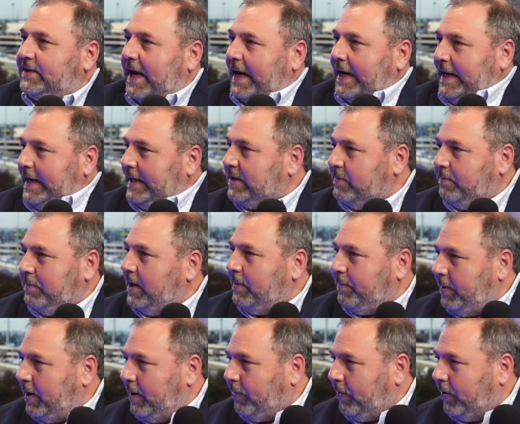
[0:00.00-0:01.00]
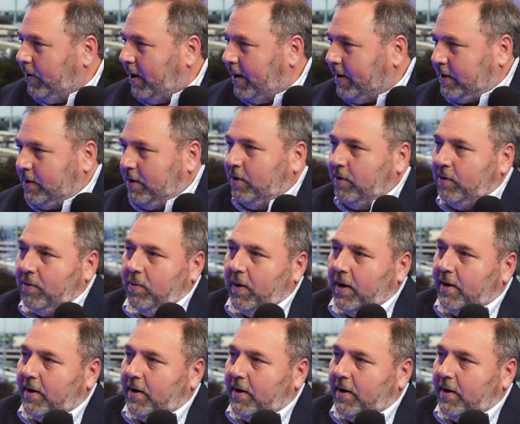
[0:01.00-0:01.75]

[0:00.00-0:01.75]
I get to meet people like you,